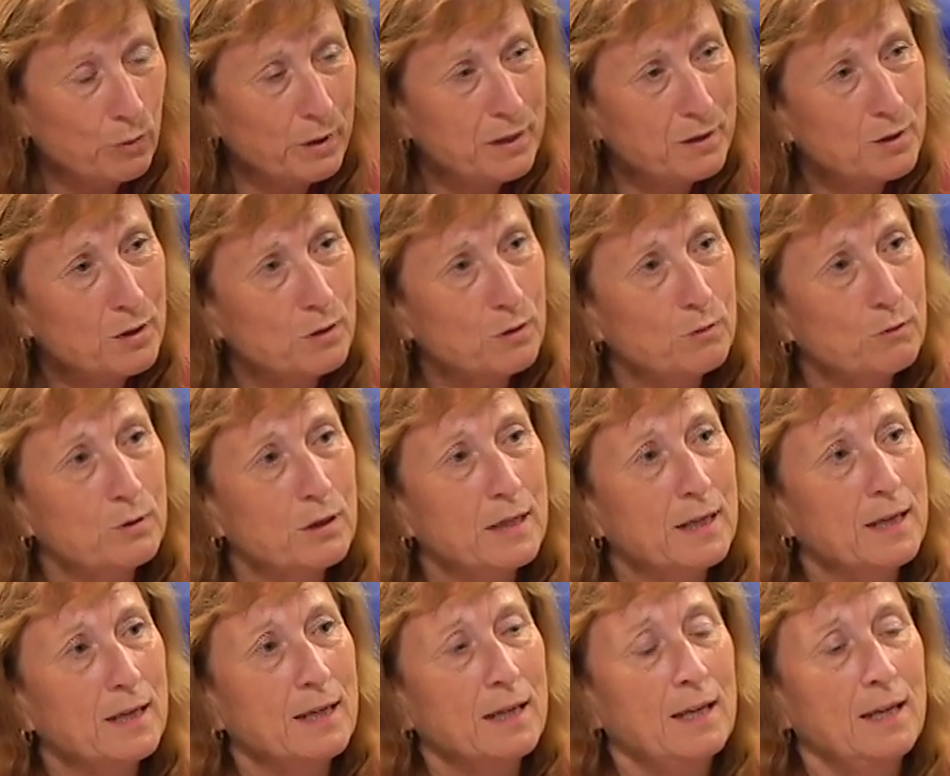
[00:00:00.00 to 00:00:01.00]
window
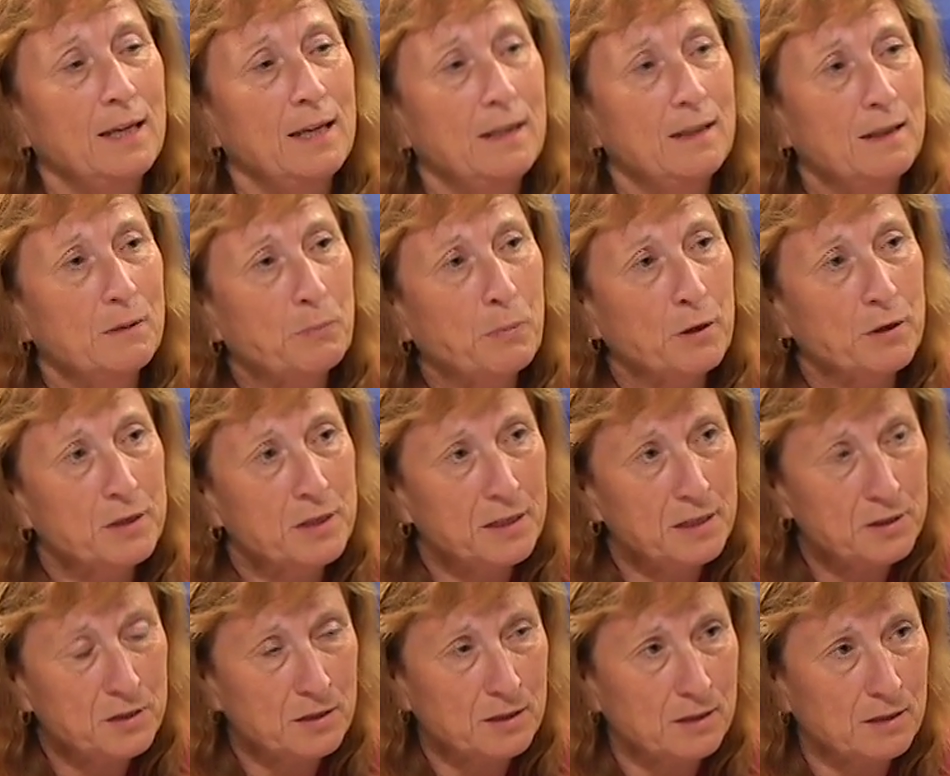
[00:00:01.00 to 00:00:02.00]
in the
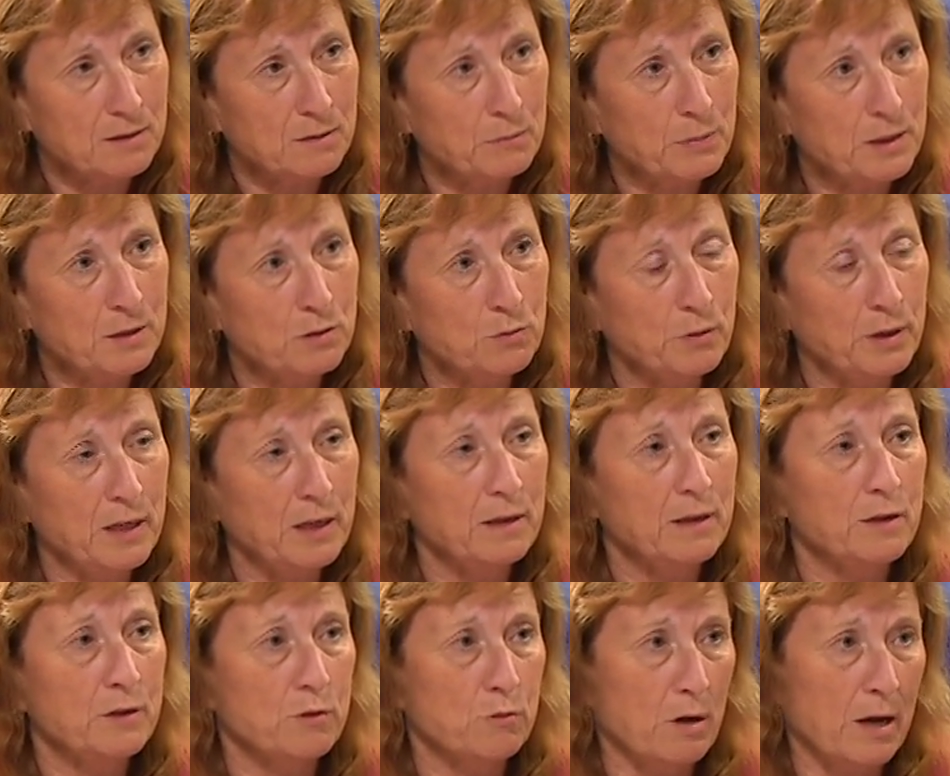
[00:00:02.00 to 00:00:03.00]
partition between
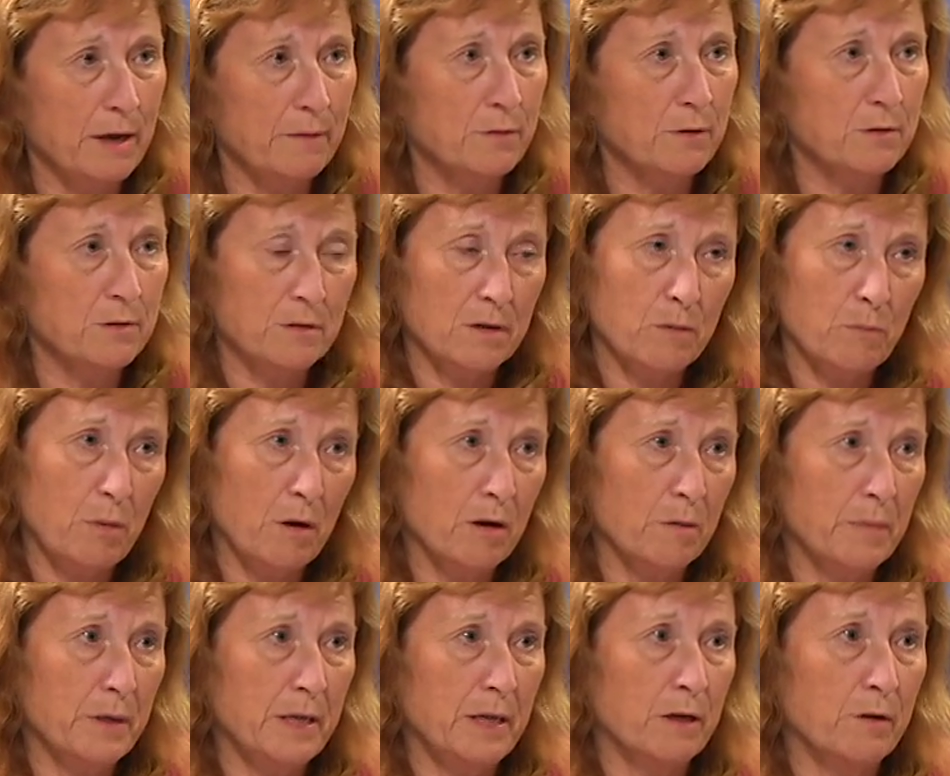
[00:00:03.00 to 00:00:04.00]
the driver's
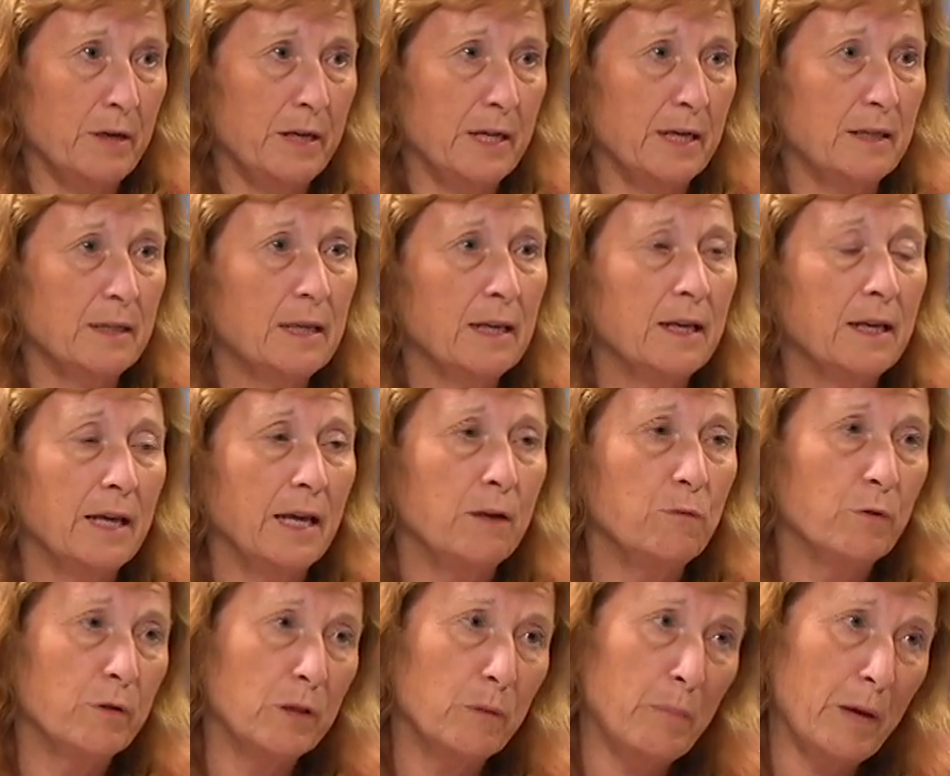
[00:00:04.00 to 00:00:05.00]
compartment area
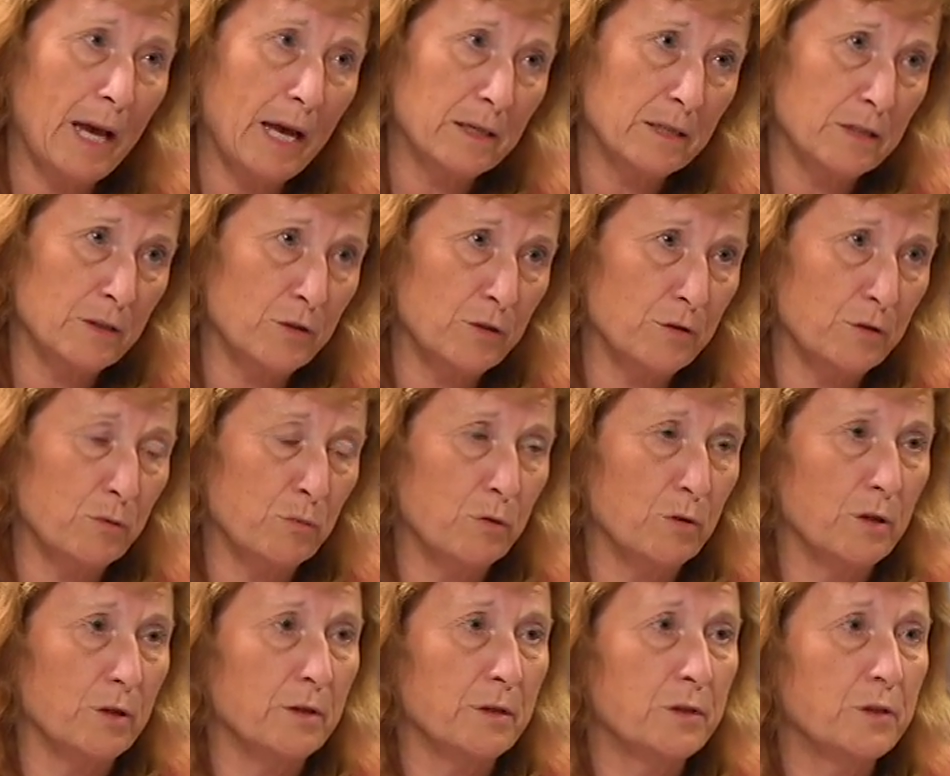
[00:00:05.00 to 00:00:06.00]
and where the passengers
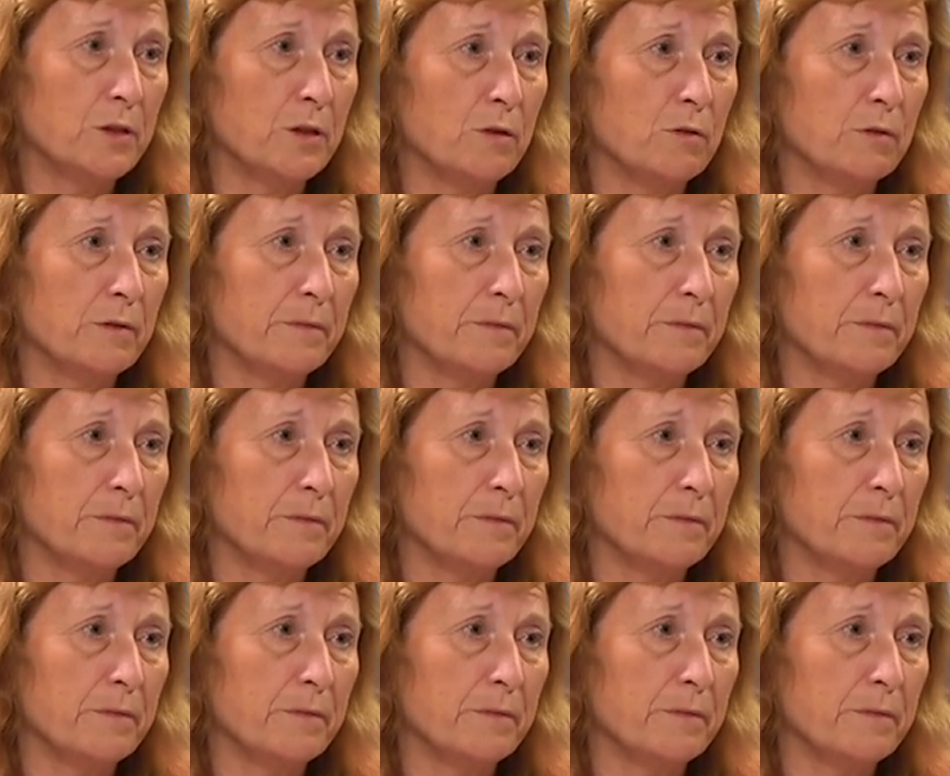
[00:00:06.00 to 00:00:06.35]
were. Right. So.